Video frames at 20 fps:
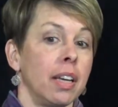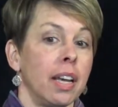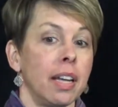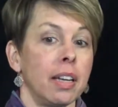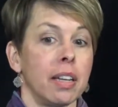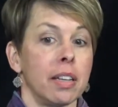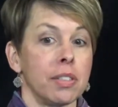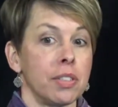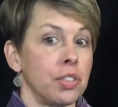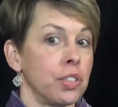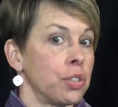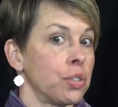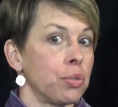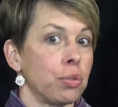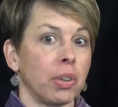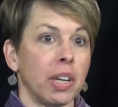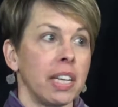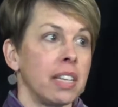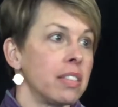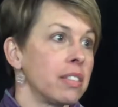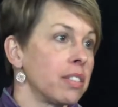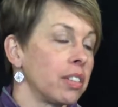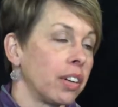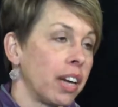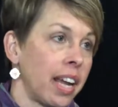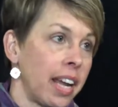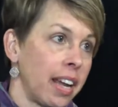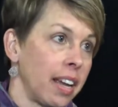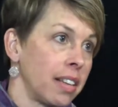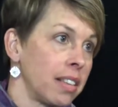and has just raised their
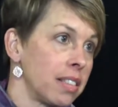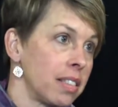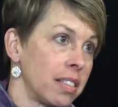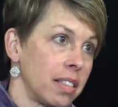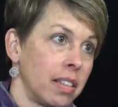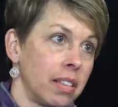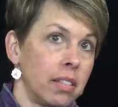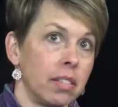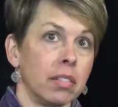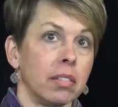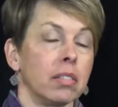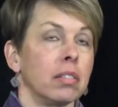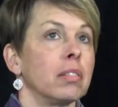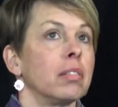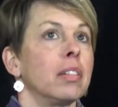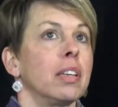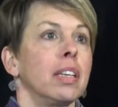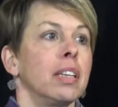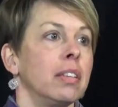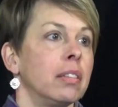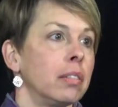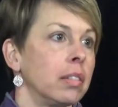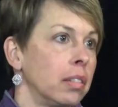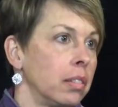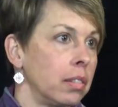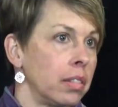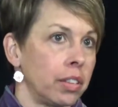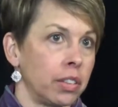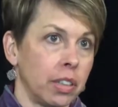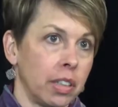hands in in
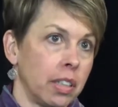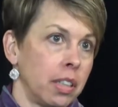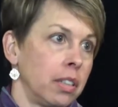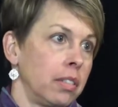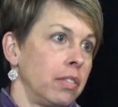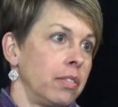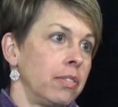they're